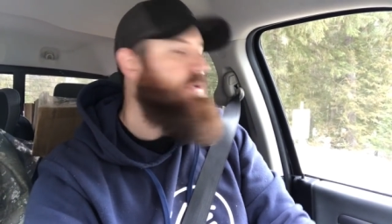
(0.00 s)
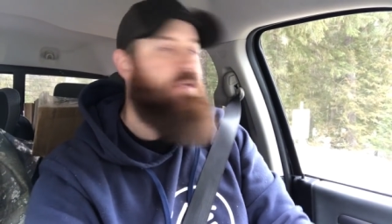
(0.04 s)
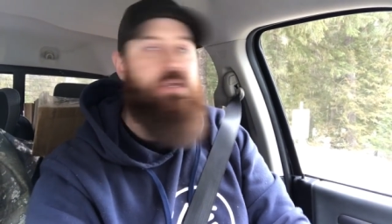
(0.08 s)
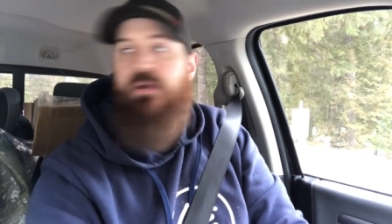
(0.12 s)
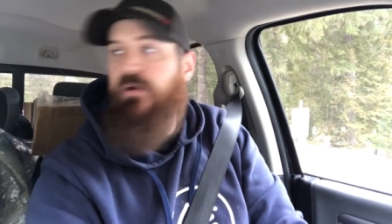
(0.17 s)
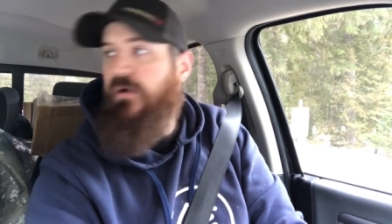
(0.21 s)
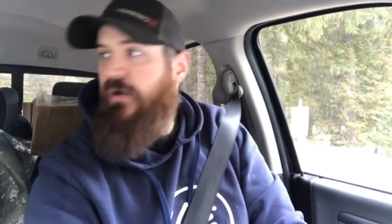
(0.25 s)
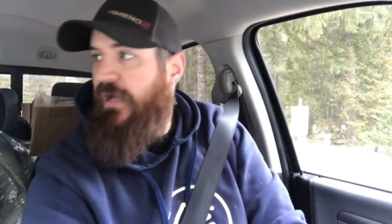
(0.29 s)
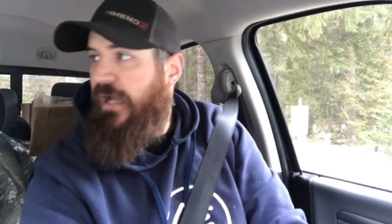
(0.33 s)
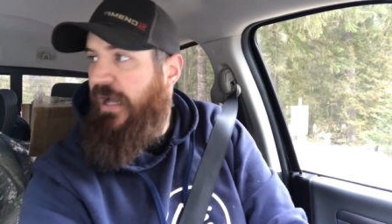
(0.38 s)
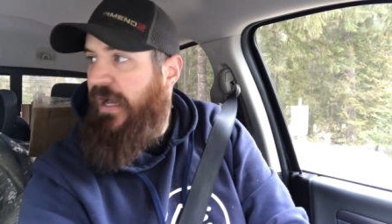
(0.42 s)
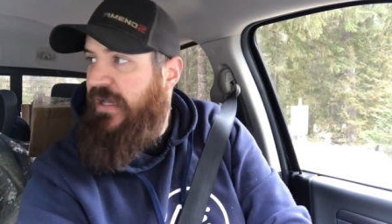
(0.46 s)

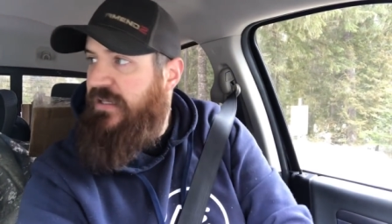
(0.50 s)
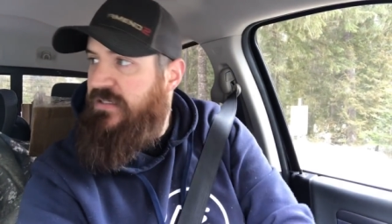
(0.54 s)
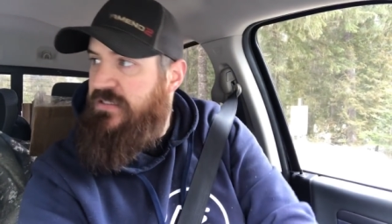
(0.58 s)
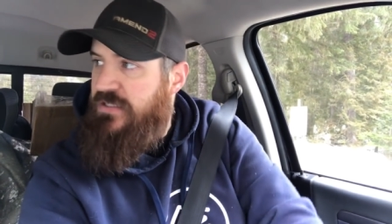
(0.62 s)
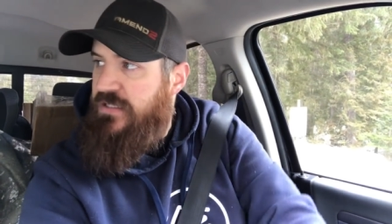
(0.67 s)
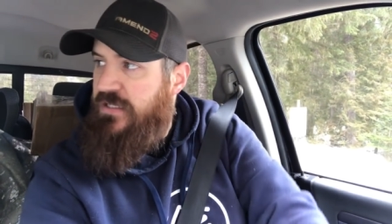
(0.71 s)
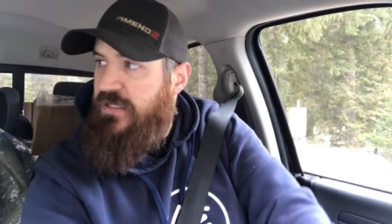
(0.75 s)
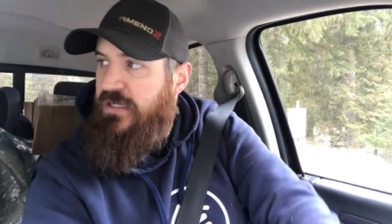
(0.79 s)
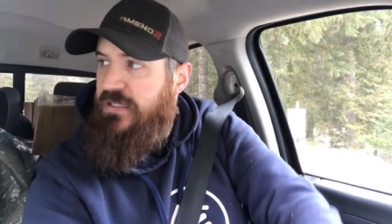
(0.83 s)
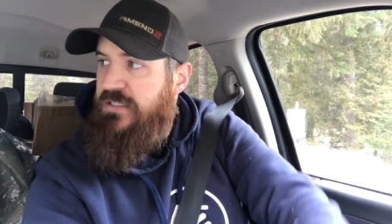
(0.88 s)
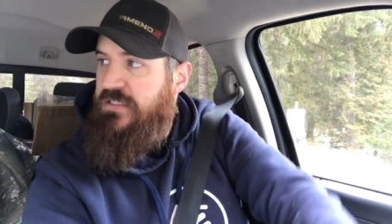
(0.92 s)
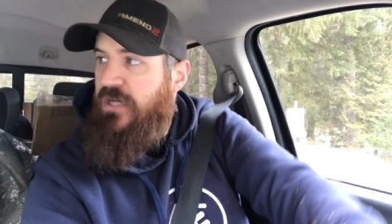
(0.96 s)
here, guys, and
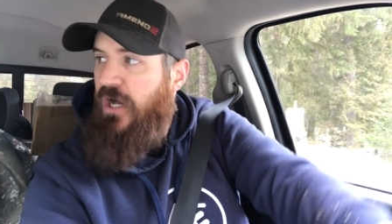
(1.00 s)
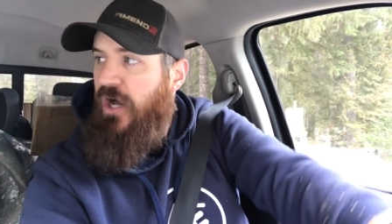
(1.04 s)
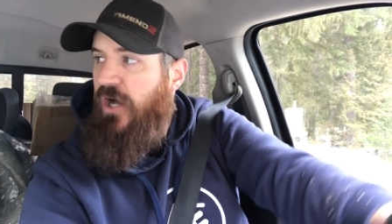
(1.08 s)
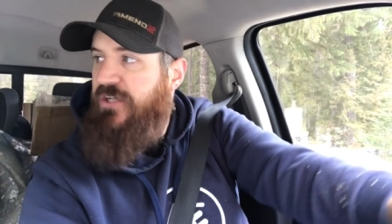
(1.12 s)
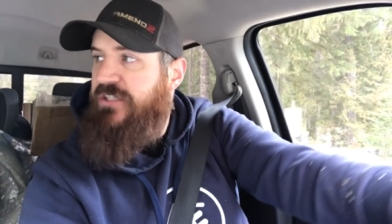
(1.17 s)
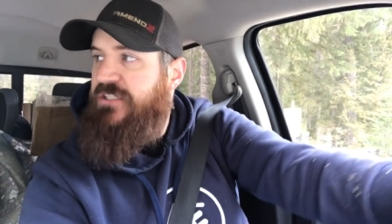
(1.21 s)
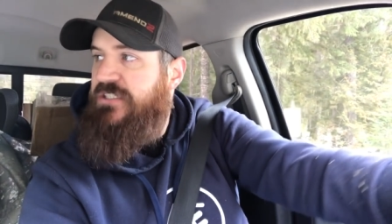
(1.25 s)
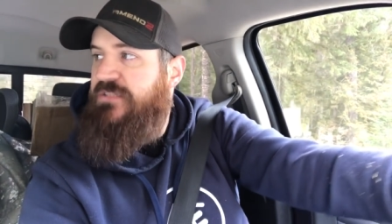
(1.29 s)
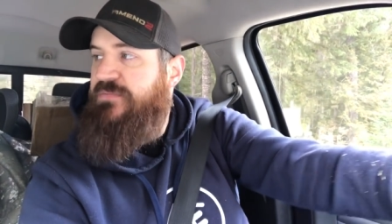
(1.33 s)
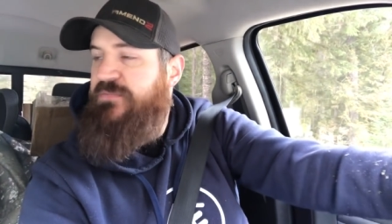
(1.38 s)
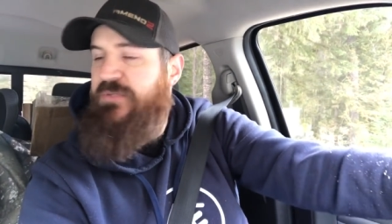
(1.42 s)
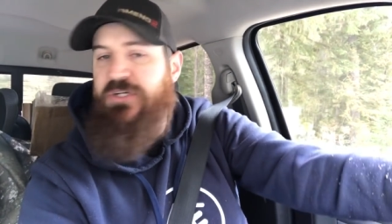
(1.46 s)
then it's all
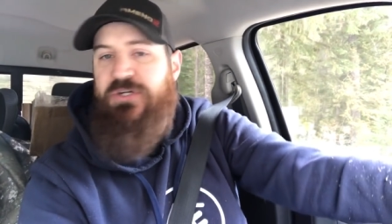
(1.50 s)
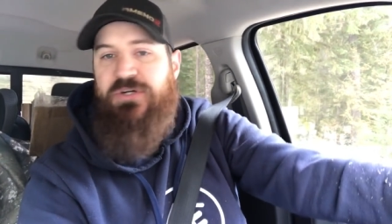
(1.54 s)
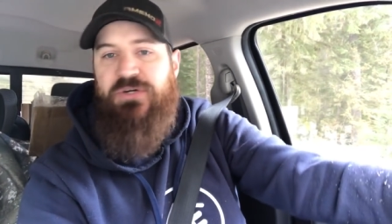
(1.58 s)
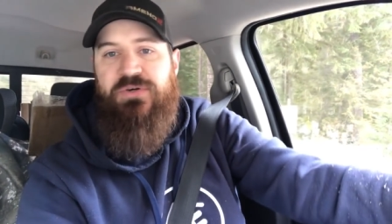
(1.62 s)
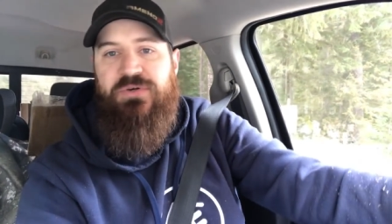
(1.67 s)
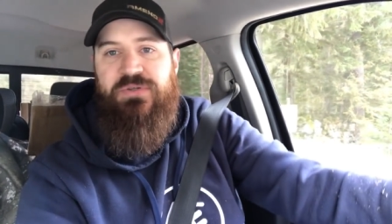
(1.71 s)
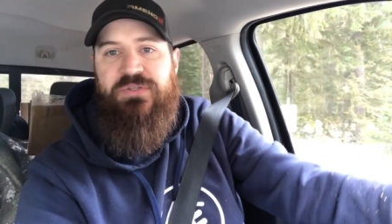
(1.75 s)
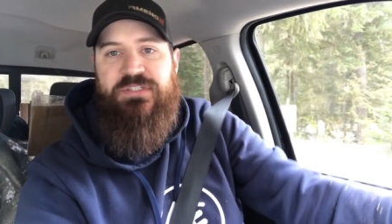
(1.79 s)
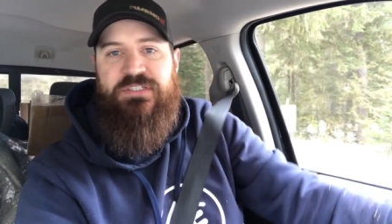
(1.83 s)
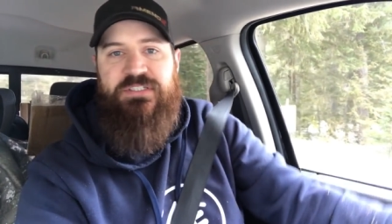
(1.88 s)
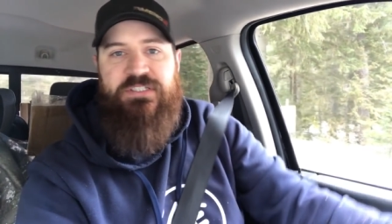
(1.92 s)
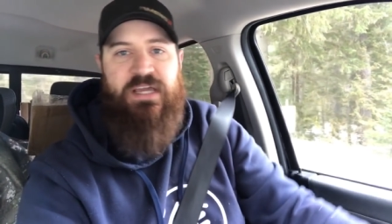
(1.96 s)

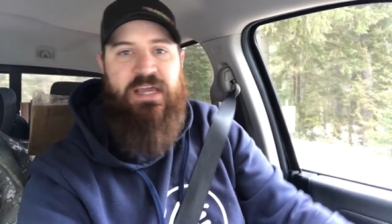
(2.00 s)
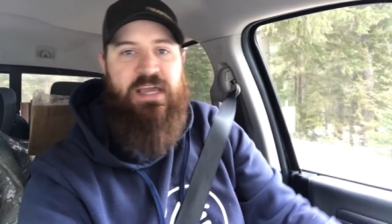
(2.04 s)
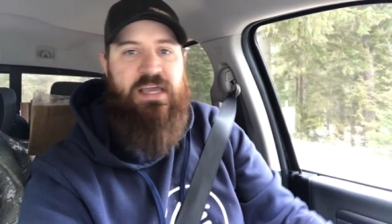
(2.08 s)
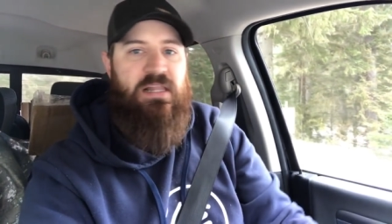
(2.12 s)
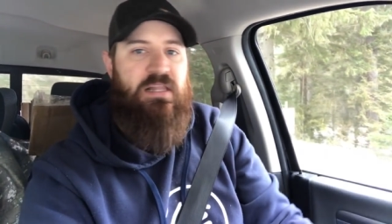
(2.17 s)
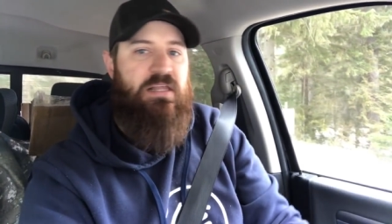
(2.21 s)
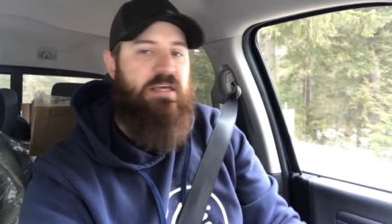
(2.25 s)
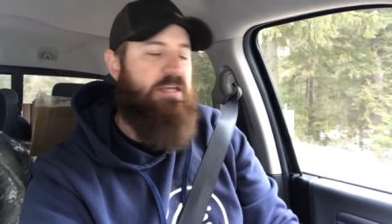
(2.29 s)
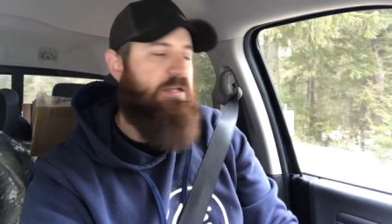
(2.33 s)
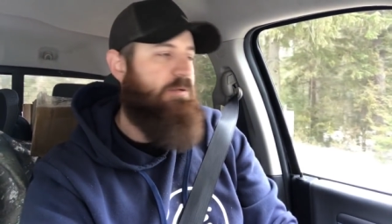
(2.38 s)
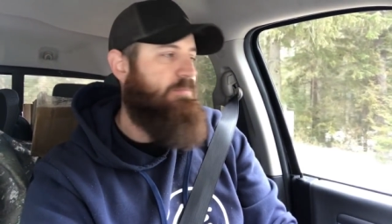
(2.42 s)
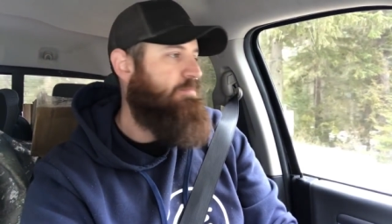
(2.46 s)
smooth
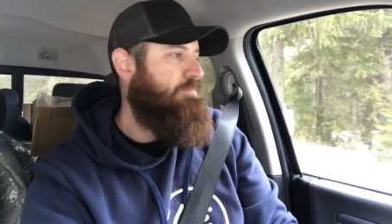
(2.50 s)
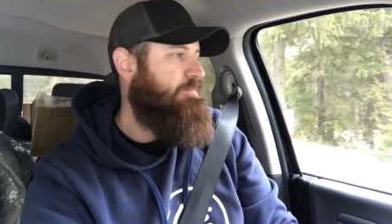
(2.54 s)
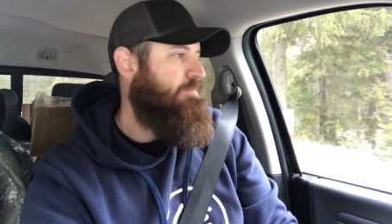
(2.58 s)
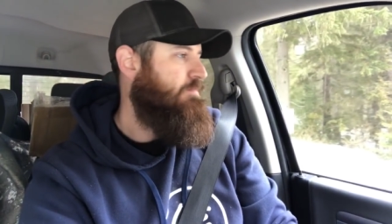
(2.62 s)
sailing.